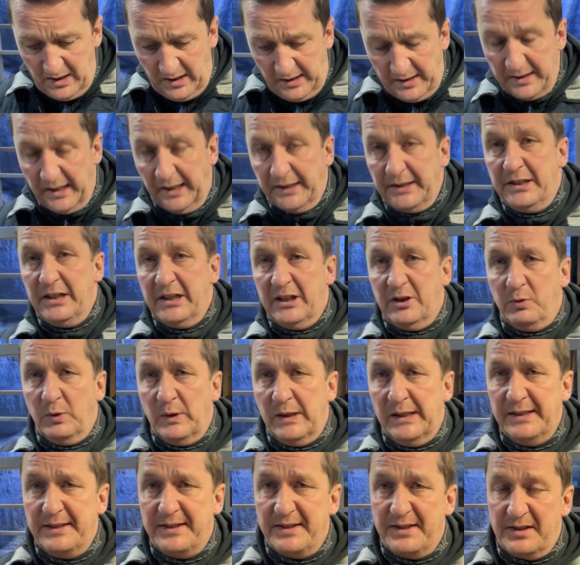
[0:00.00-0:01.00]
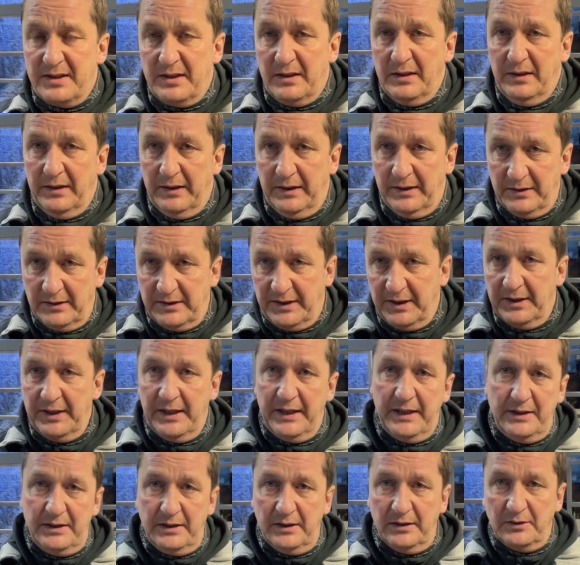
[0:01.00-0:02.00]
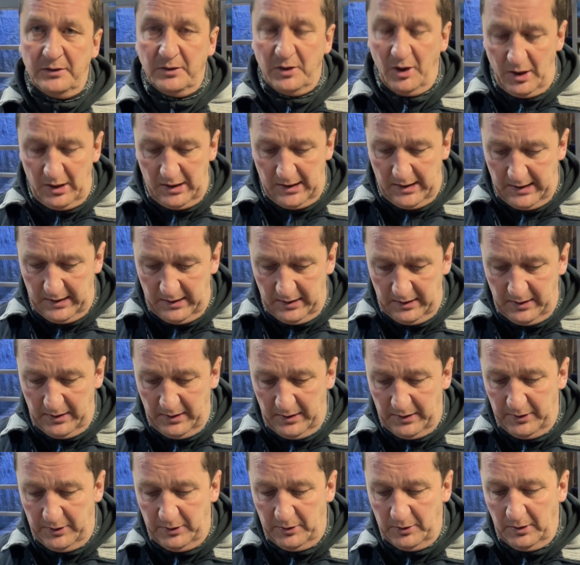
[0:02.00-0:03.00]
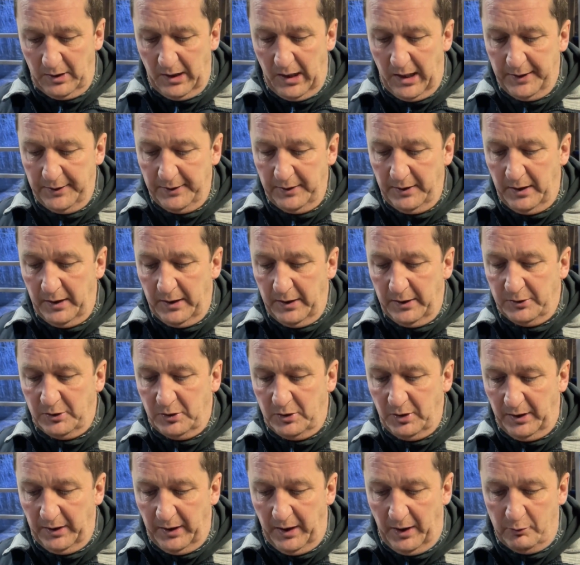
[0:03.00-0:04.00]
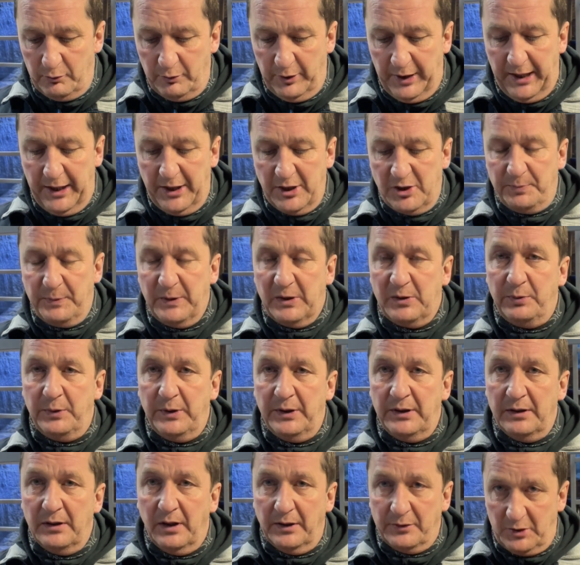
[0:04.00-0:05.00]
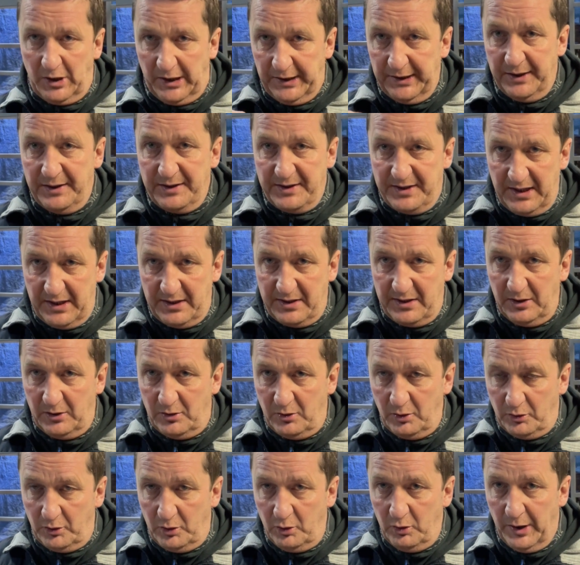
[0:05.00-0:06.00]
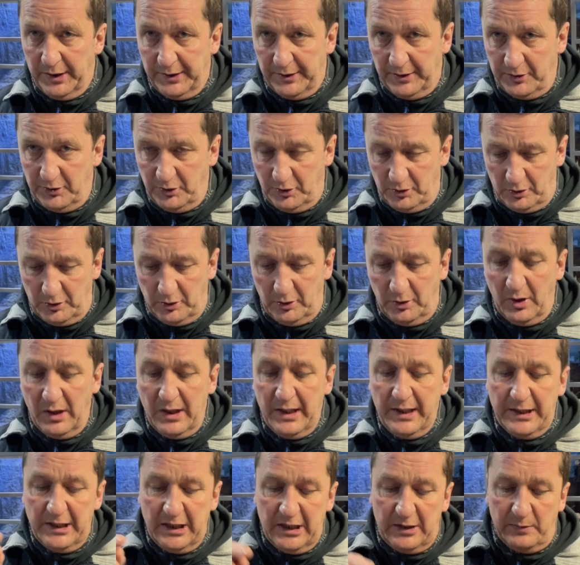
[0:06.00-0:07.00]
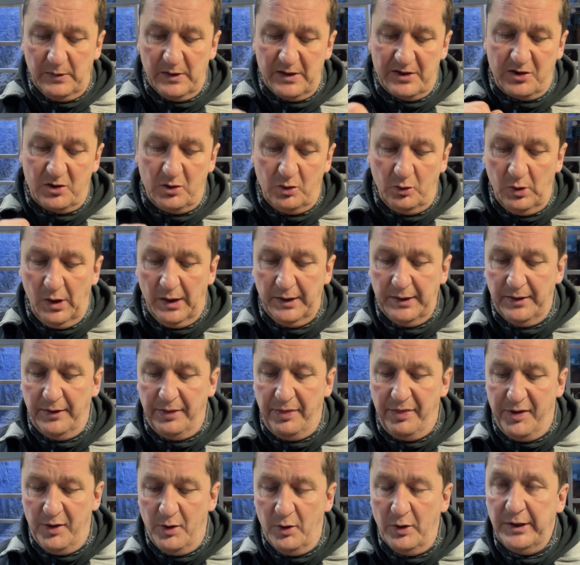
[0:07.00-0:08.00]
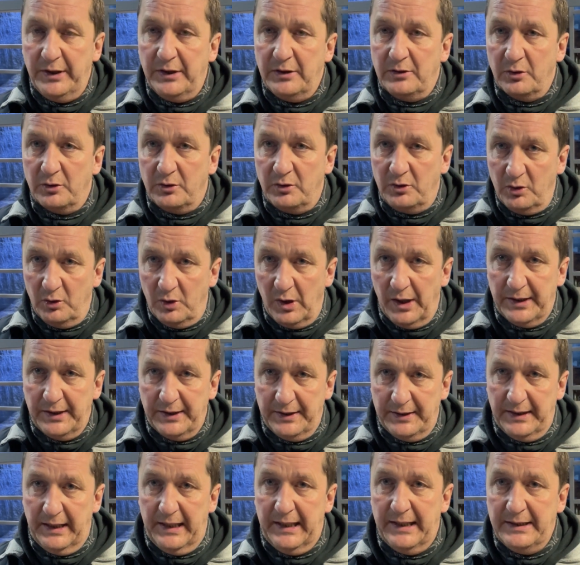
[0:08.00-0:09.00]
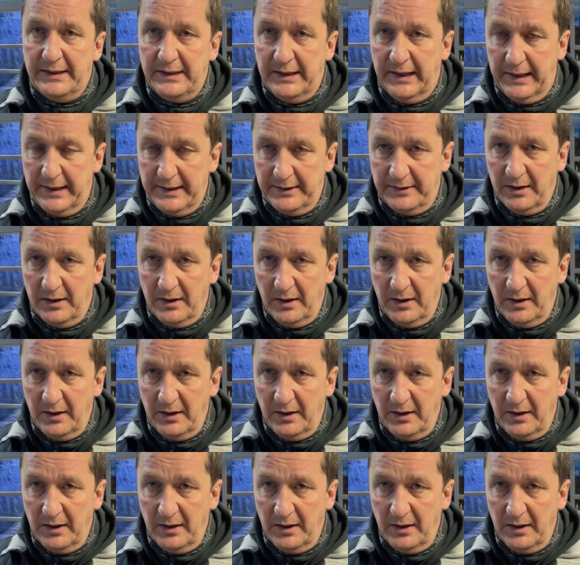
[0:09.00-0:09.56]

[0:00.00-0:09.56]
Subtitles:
That equals, in Canadian dollar, you know, a range between 160 to 200 euro equals 230 to 288